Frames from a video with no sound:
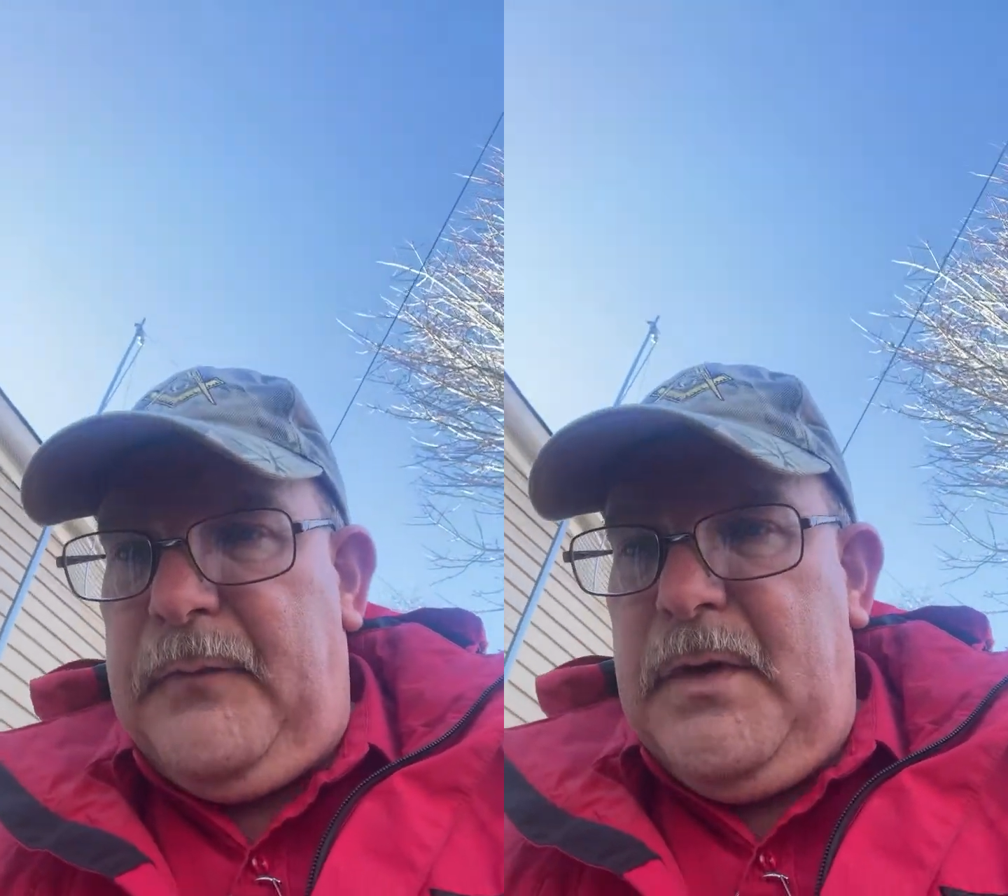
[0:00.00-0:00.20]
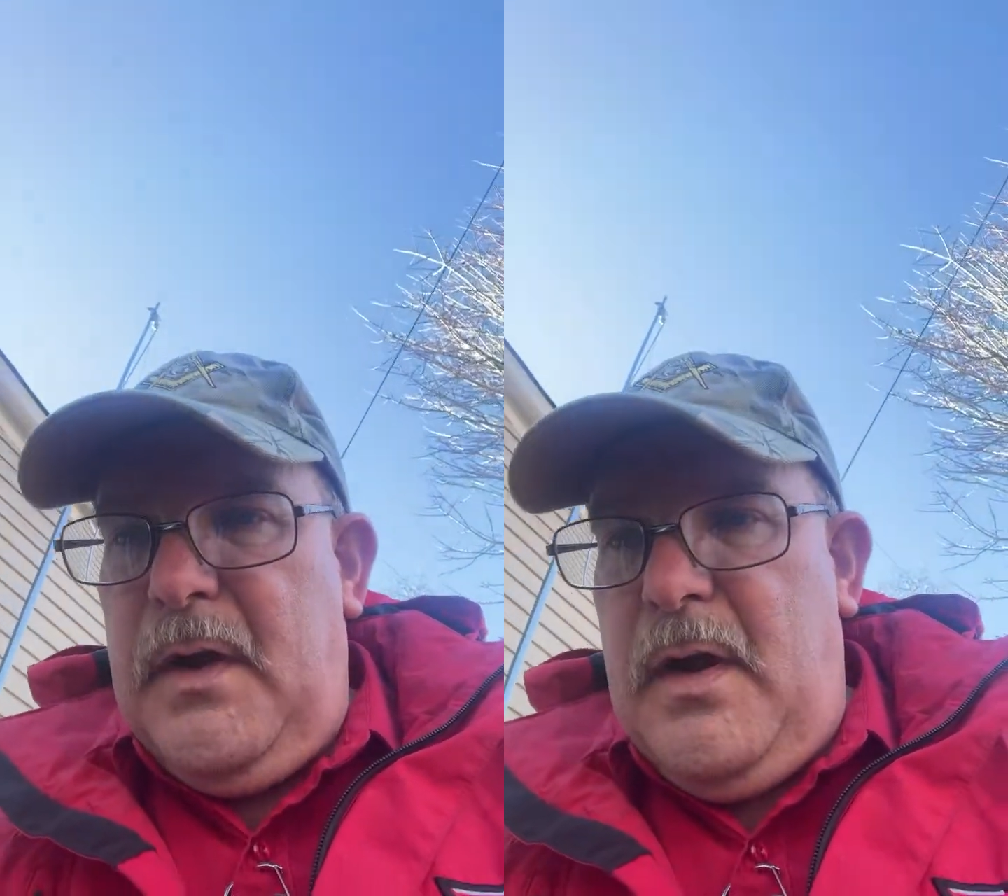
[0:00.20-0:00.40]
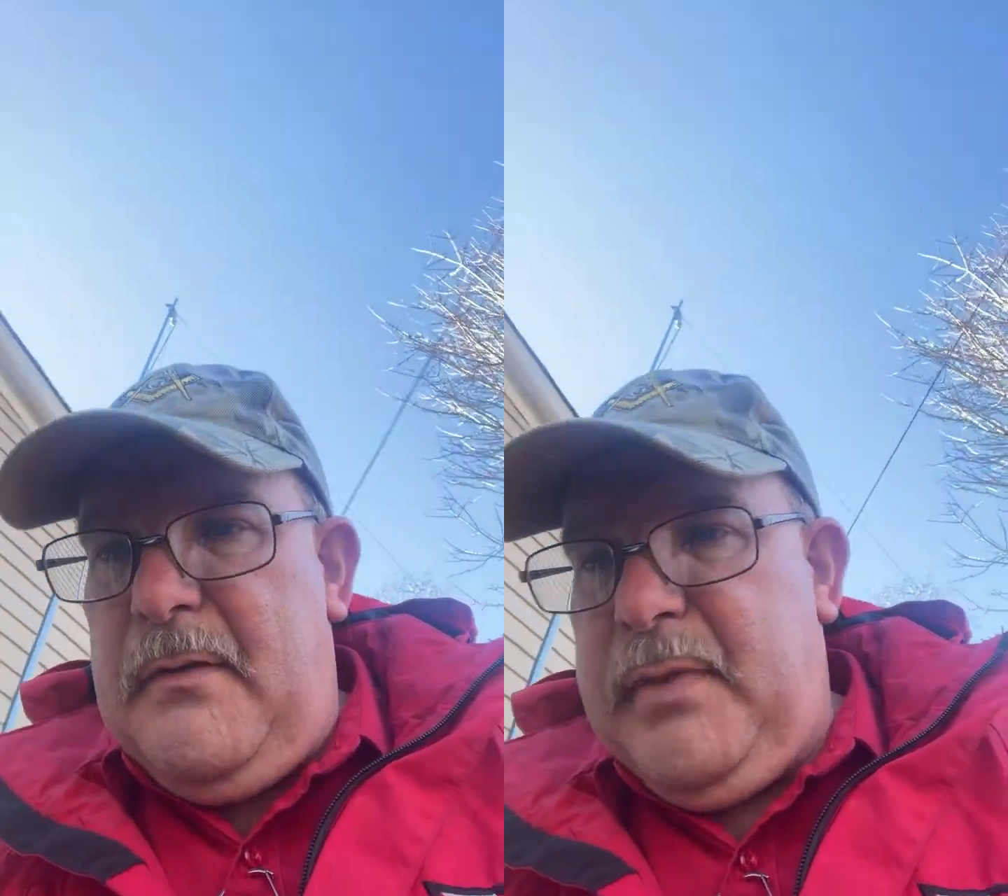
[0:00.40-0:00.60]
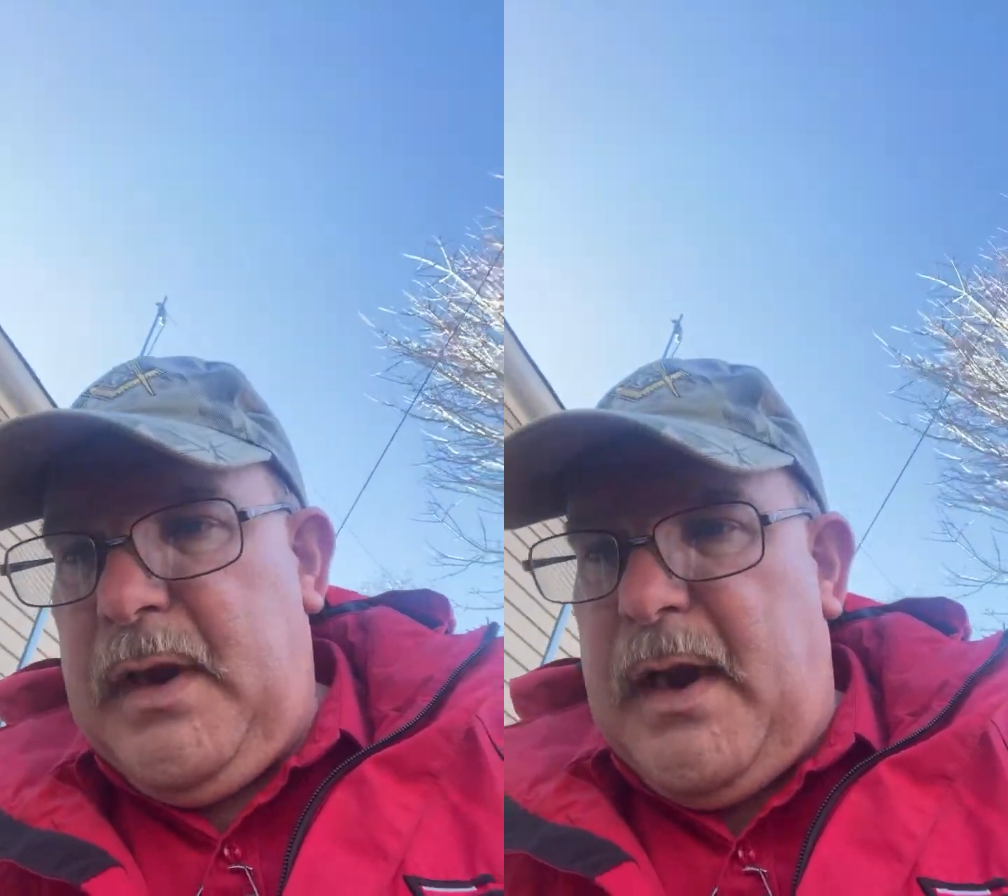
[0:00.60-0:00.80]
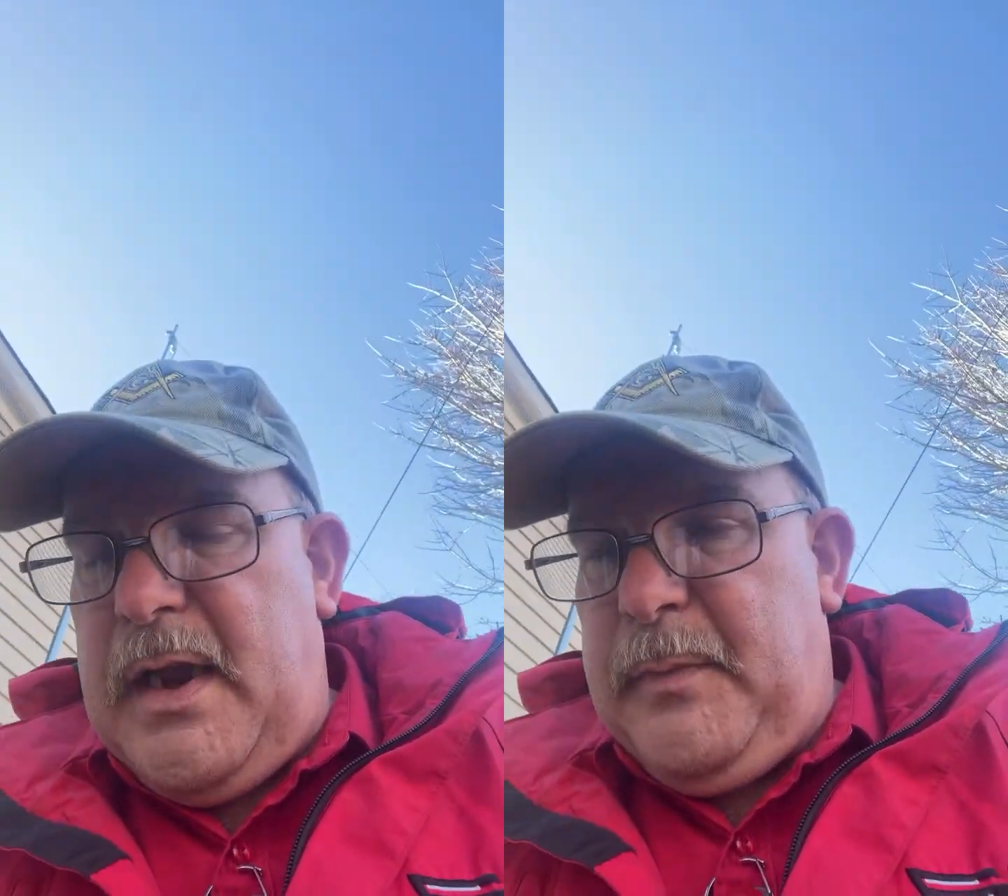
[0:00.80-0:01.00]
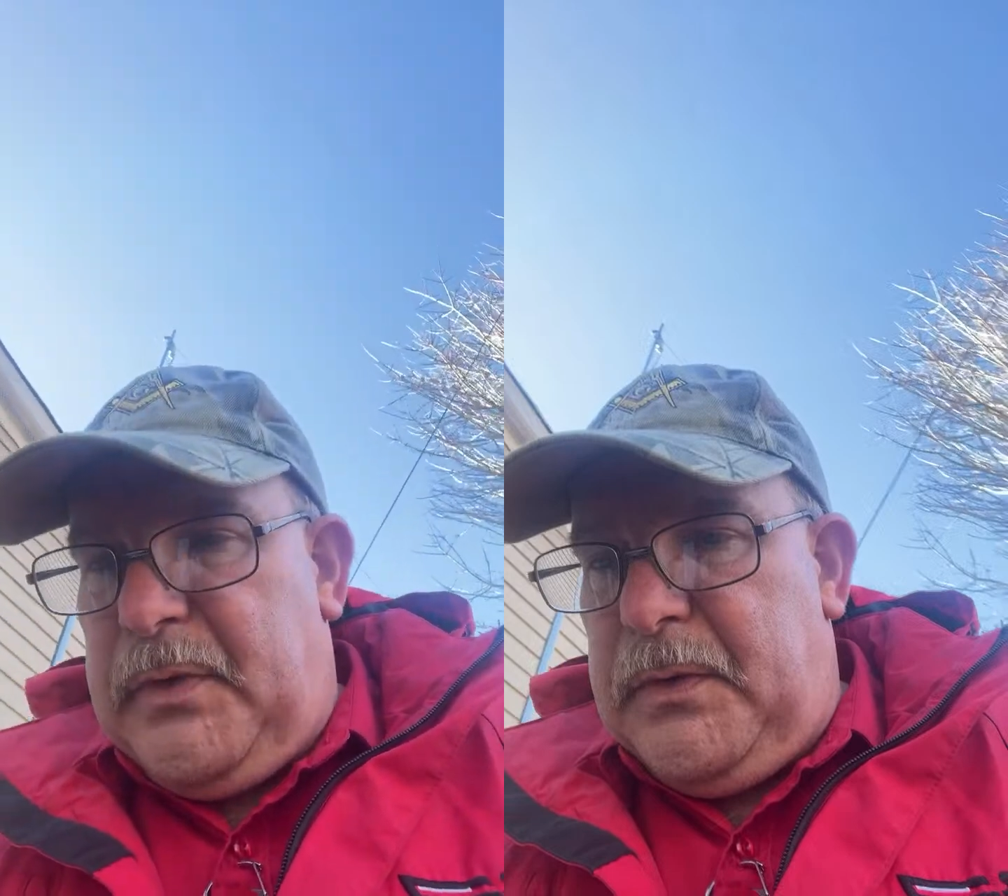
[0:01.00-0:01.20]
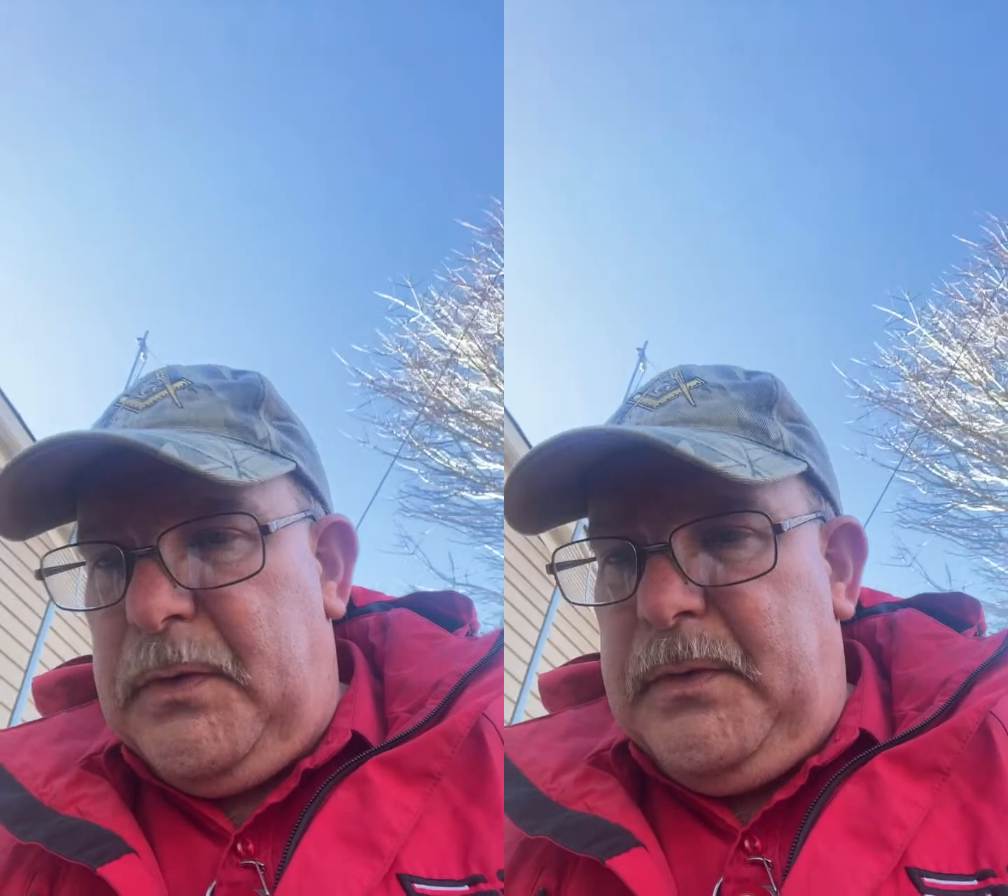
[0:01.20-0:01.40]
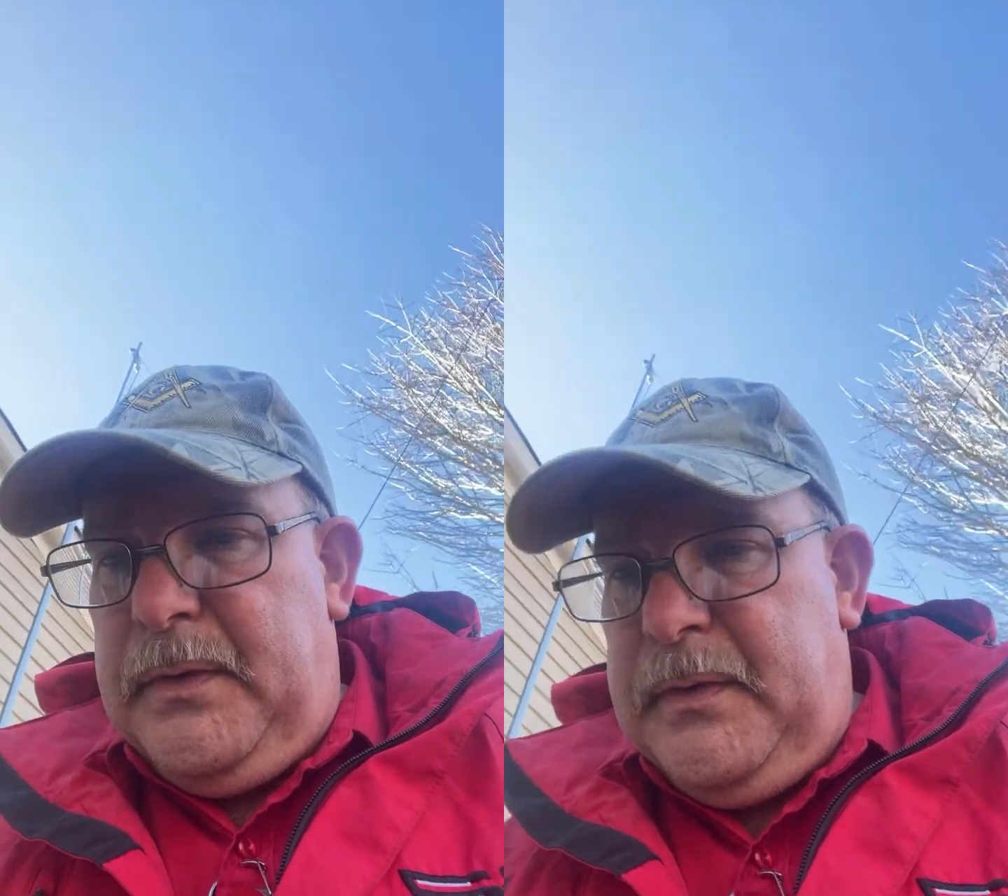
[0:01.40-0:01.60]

not been able